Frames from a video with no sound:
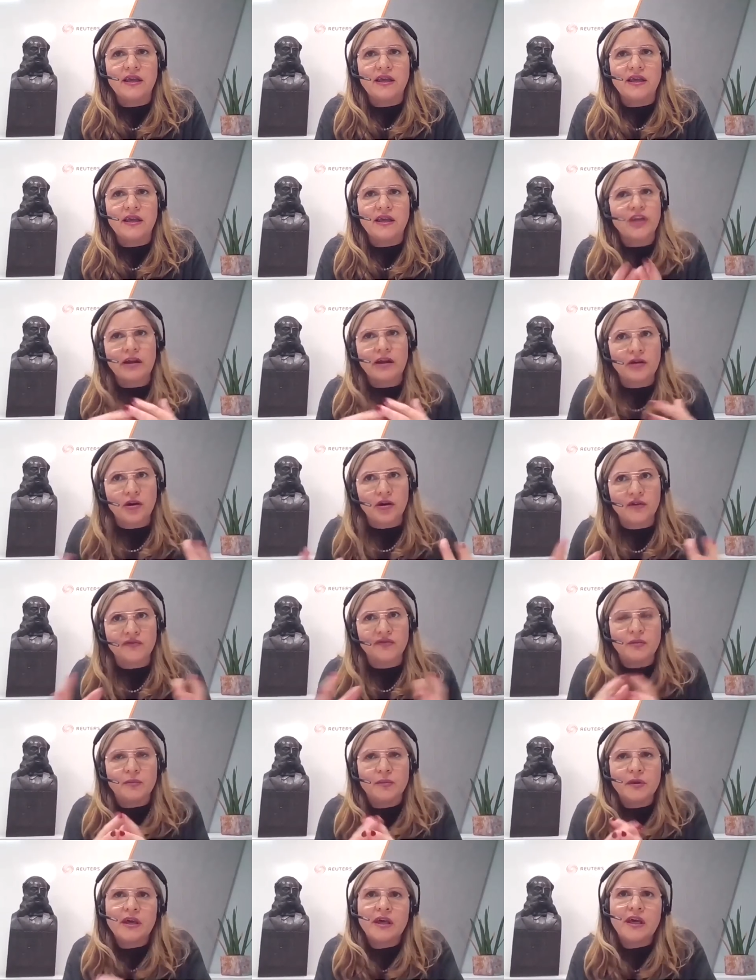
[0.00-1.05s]
sharing
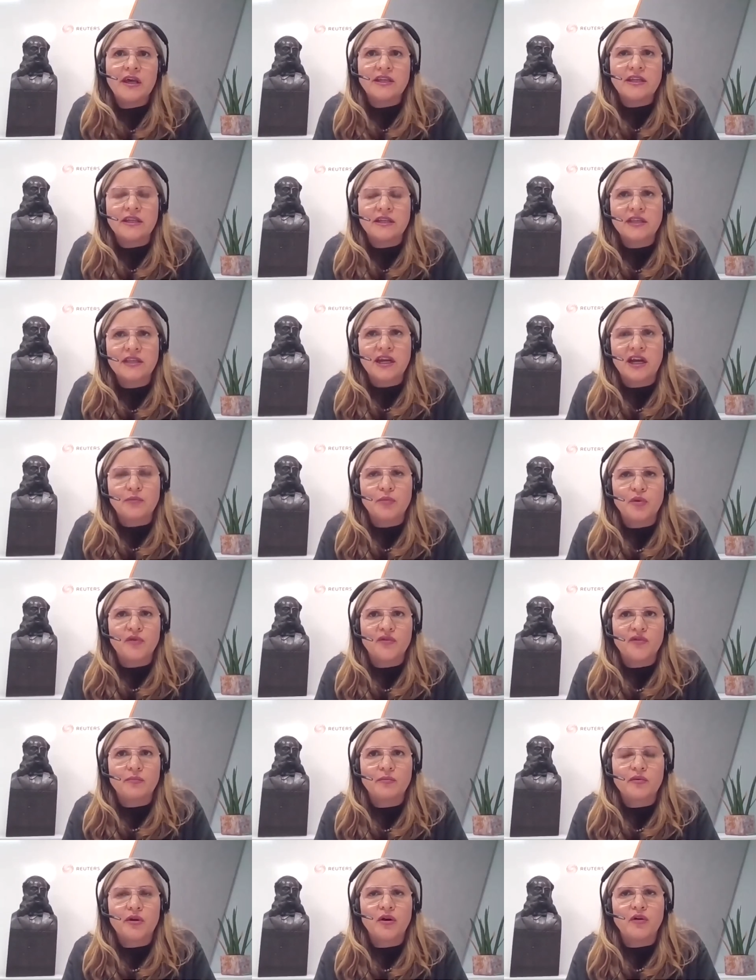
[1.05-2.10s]
of the burden type of
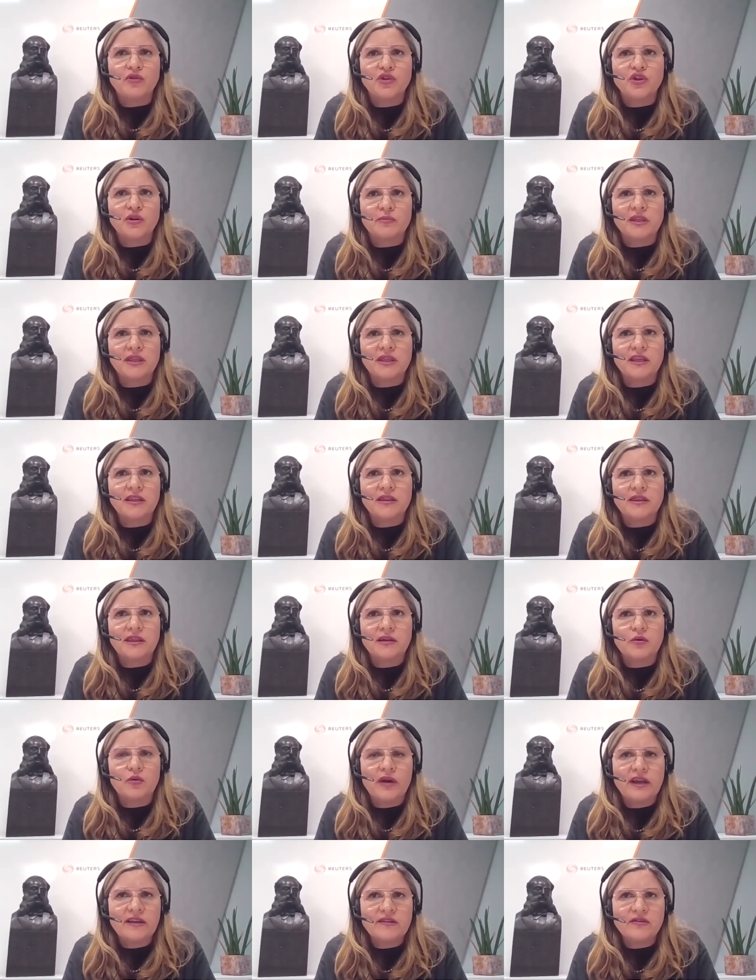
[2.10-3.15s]
approach. But the
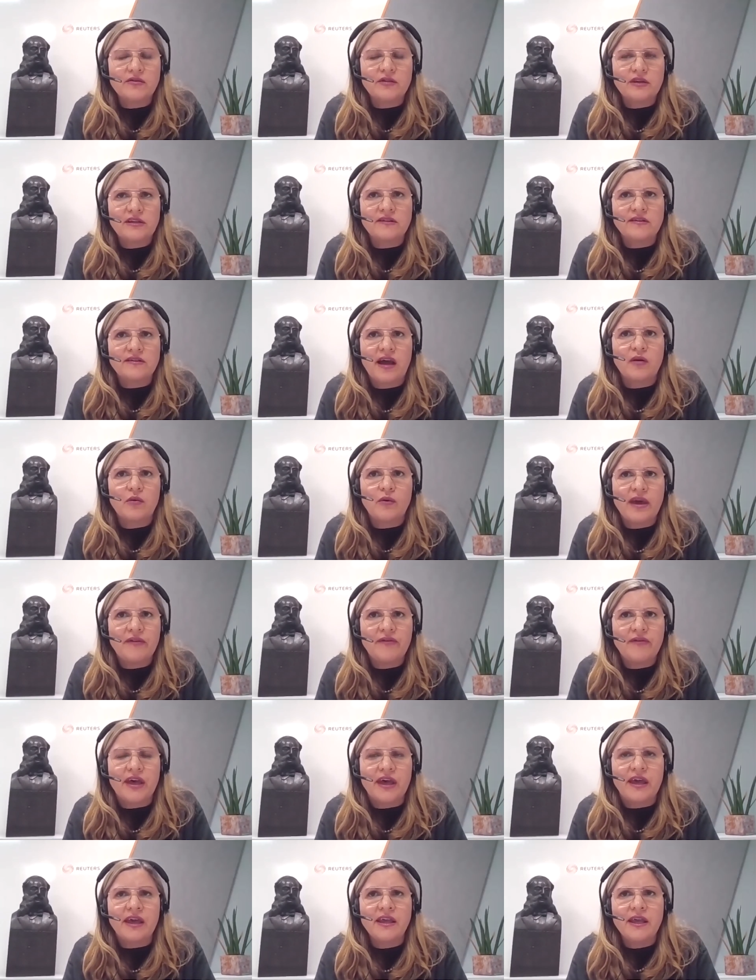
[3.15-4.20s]
question is,
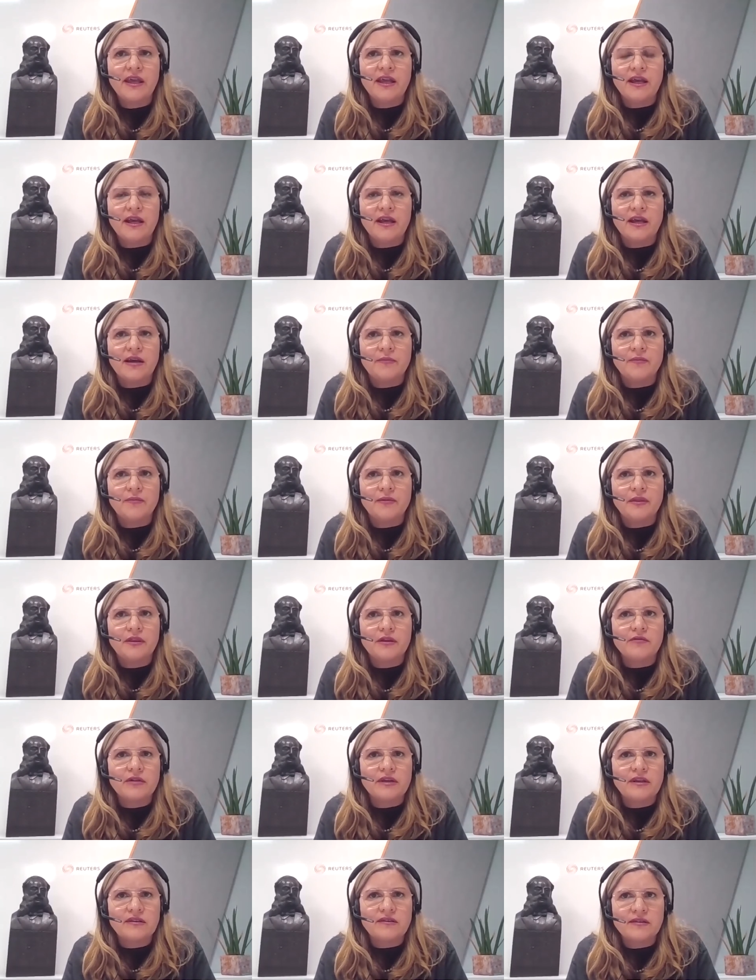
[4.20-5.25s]
however,
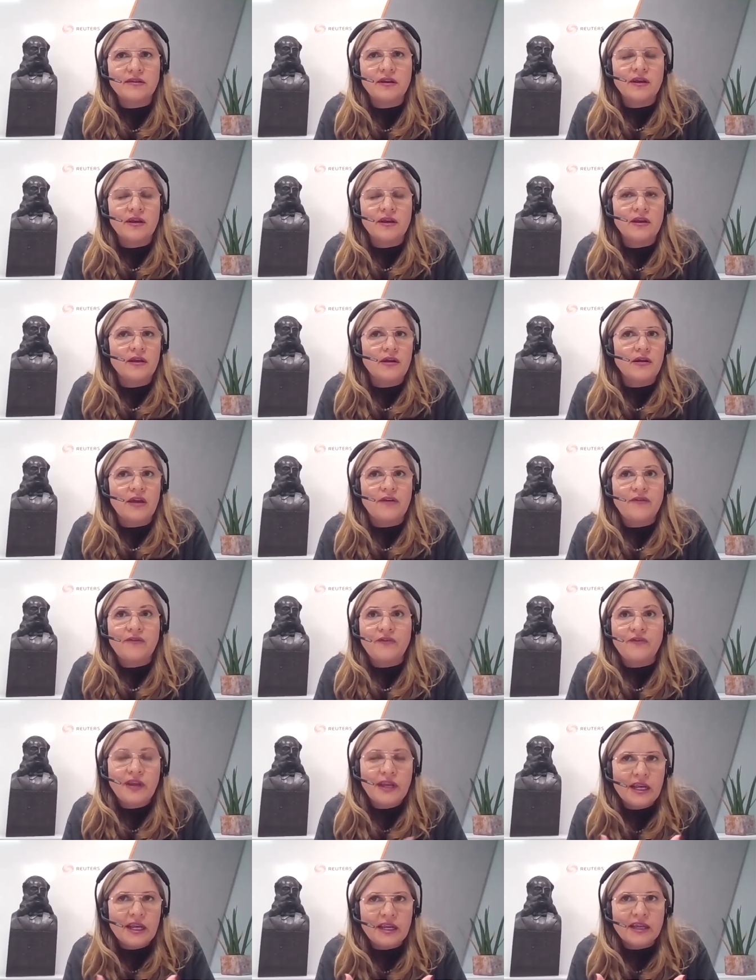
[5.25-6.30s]
there is
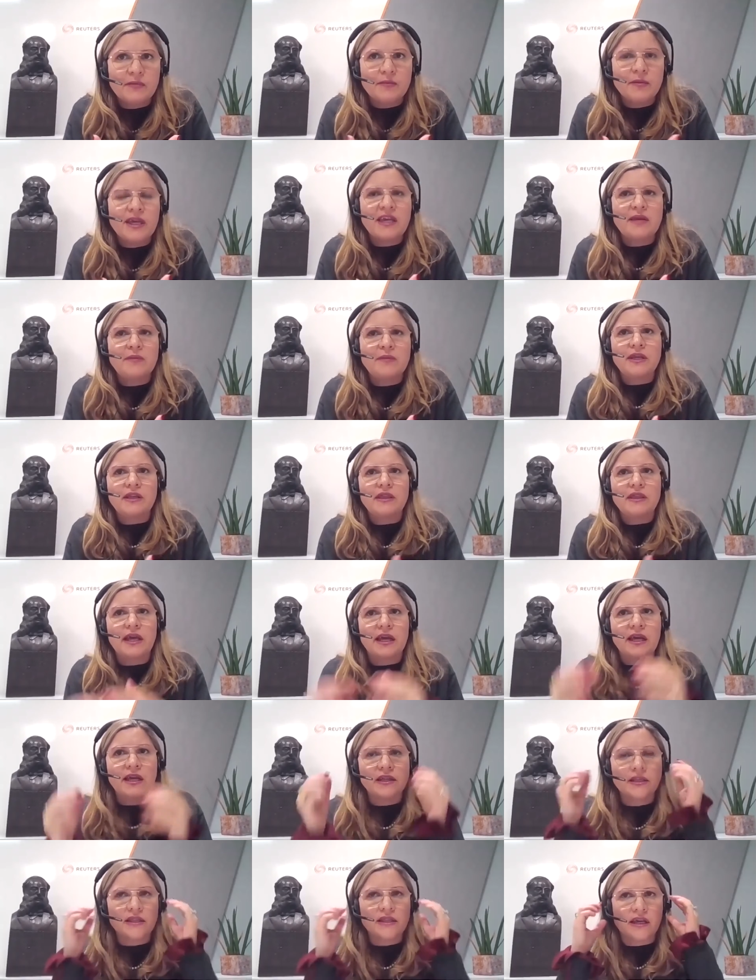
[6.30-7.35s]
a feeling maybe
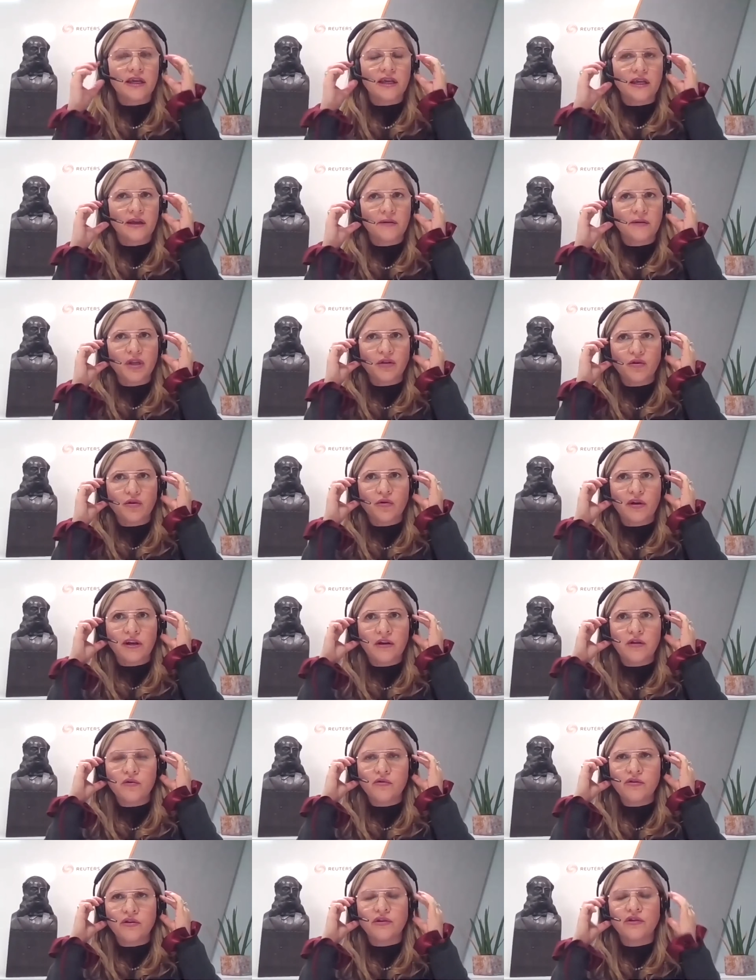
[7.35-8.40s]
that, I mean, you
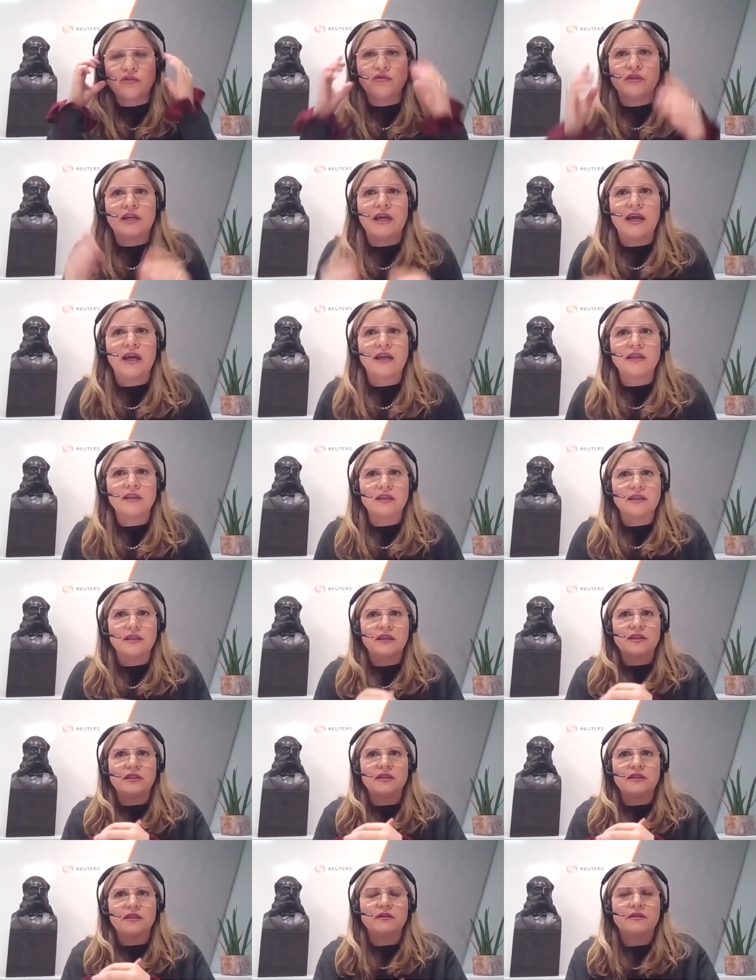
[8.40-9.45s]
alluded to that,
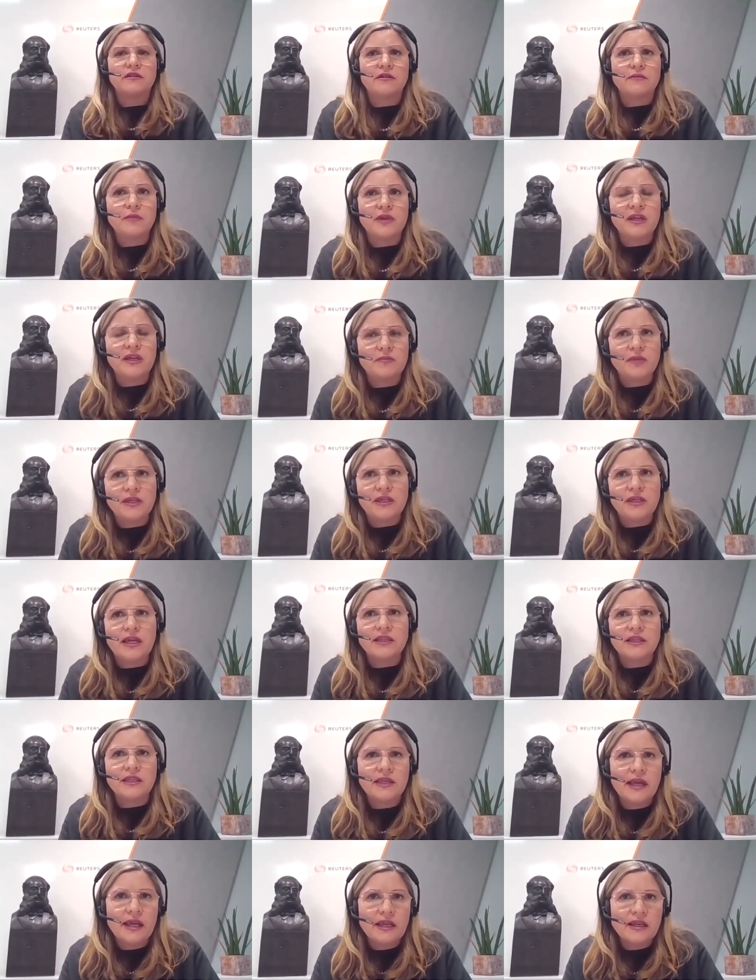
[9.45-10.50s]
that there may be a
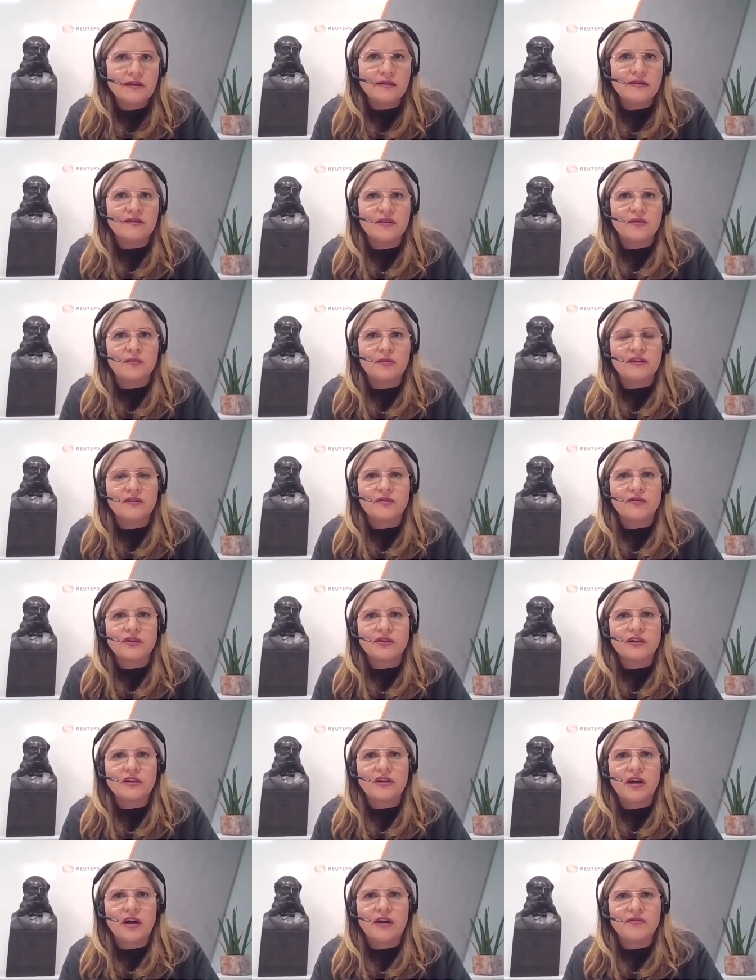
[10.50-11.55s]
tendency by
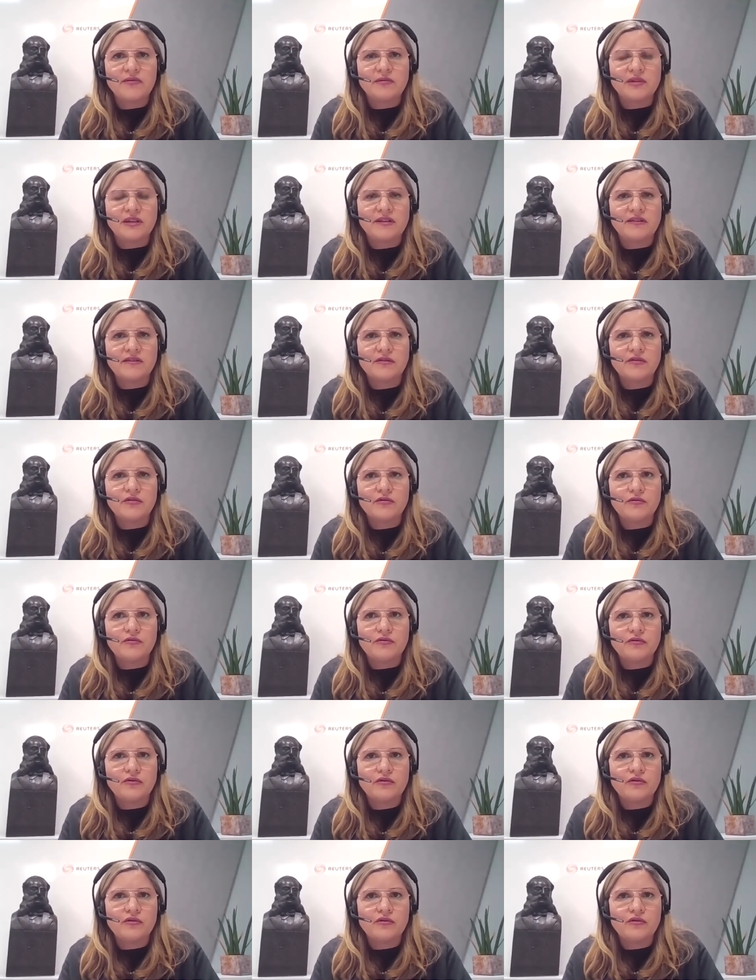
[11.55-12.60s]
certain governments to
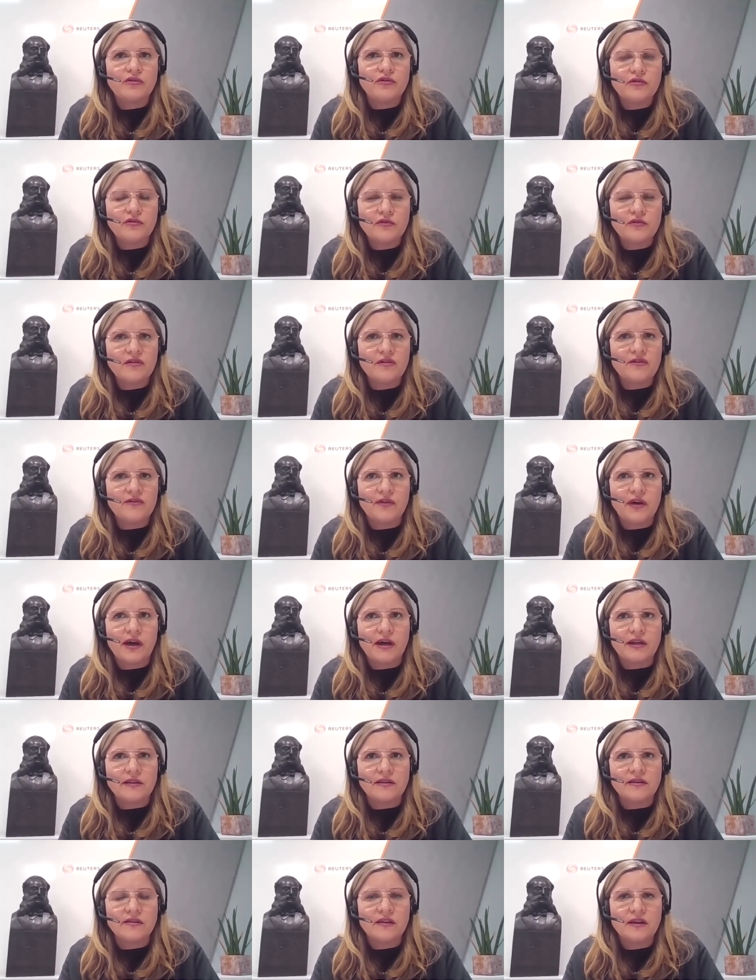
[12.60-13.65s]
use the
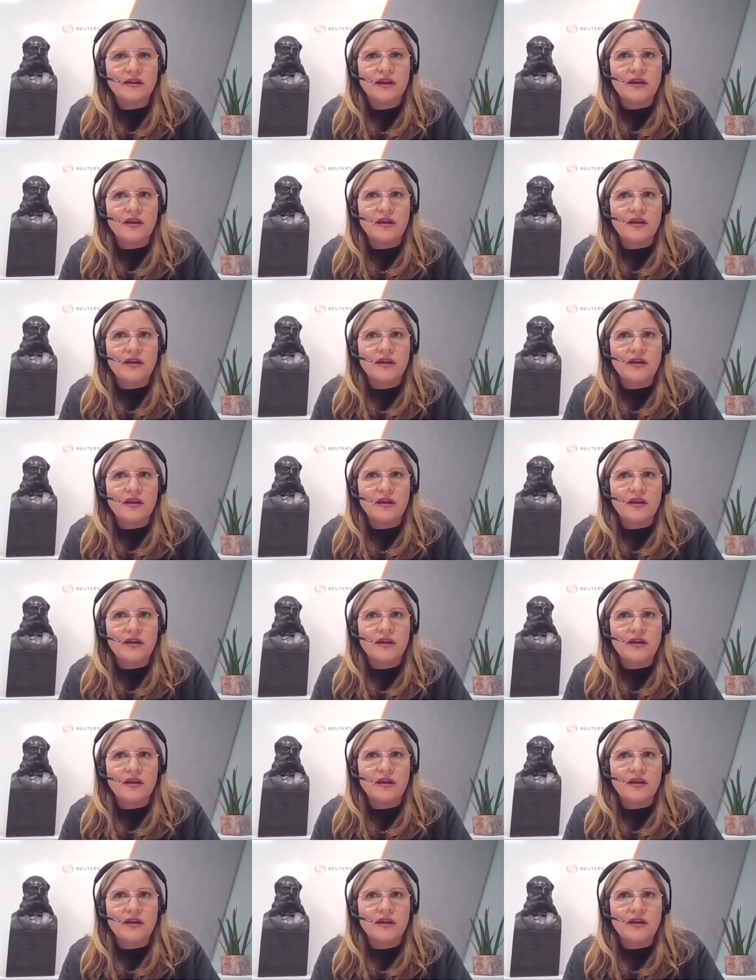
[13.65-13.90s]
funds,